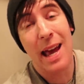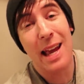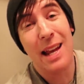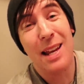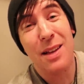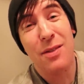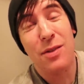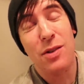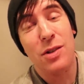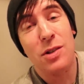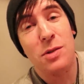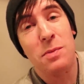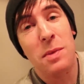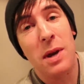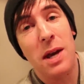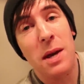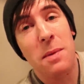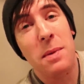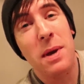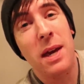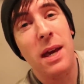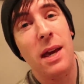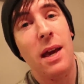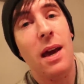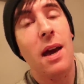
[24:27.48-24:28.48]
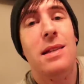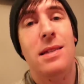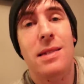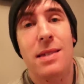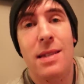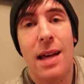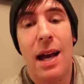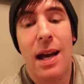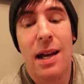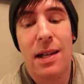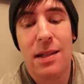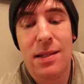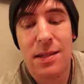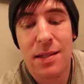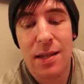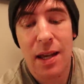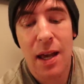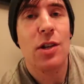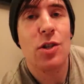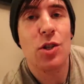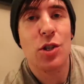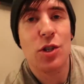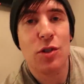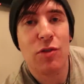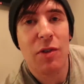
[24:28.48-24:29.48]
A-levels maybe, SATs.
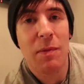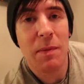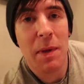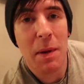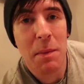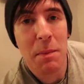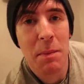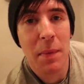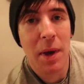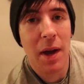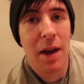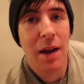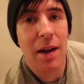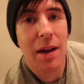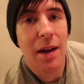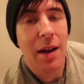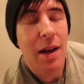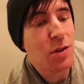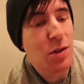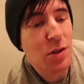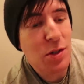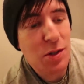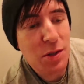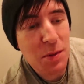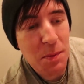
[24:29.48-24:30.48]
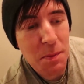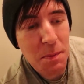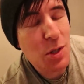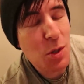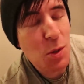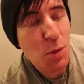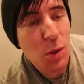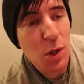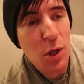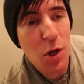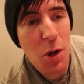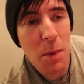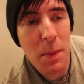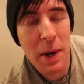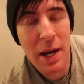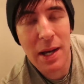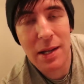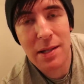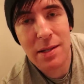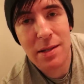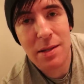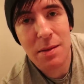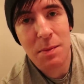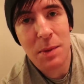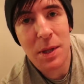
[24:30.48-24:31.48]
Just remember, just do your
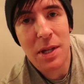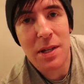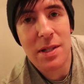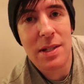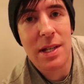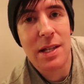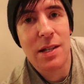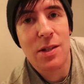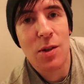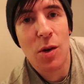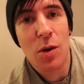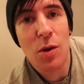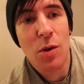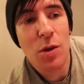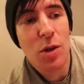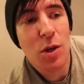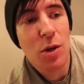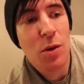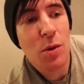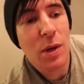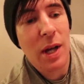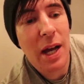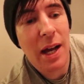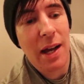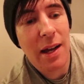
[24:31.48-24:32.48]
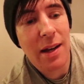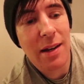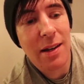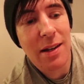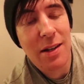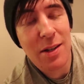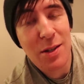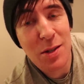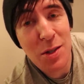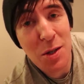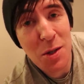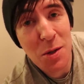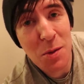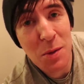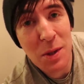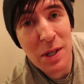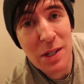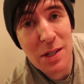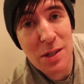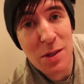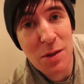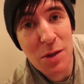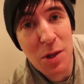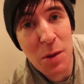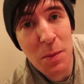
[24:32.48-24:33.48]
best, because that's all you can do
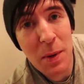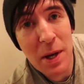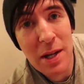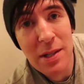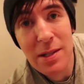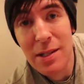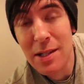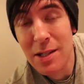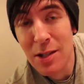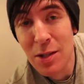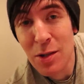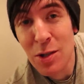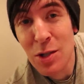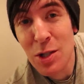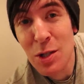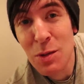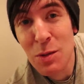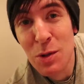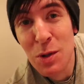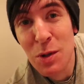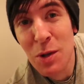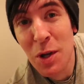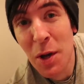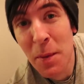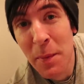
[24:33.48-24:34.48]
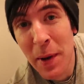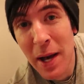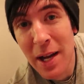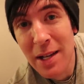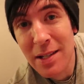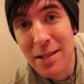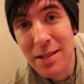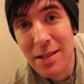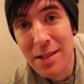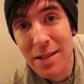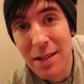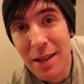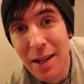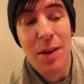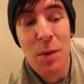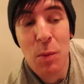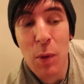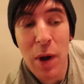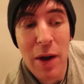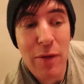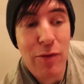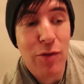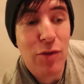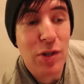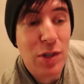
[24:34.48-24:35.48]
is do your best. As long as you do your best, then
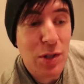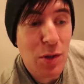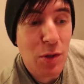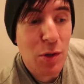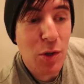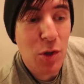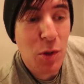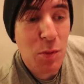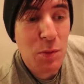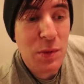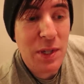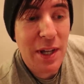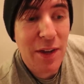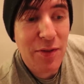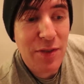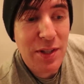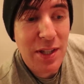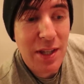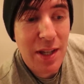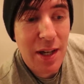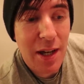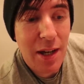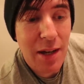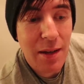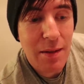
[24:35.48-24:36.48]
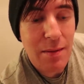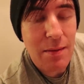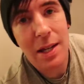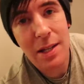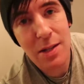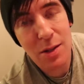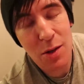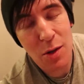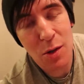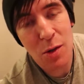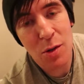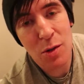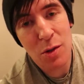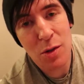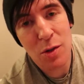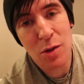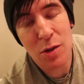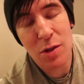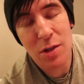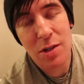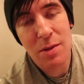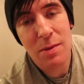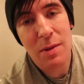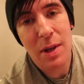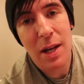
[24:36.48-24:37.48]
whatever result comes after that is all
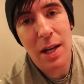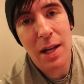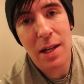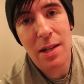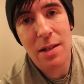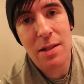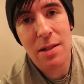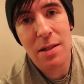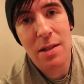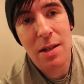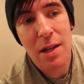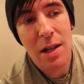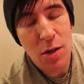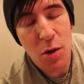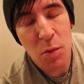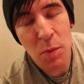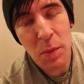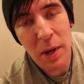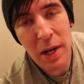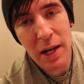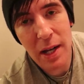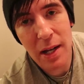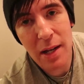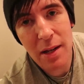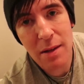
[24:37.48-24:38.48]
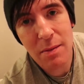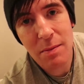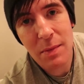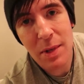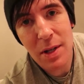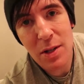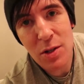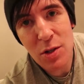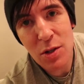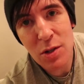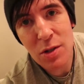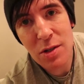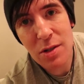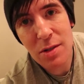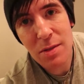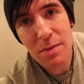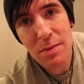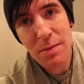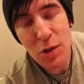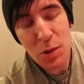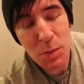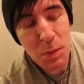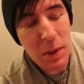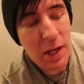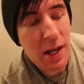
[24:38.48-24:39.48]
good, and don't panic, and just
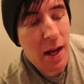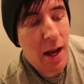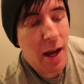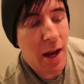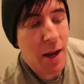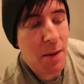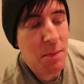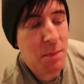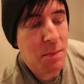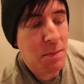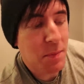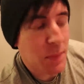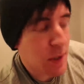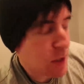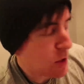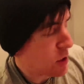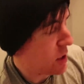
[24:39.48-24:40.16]
be calm, be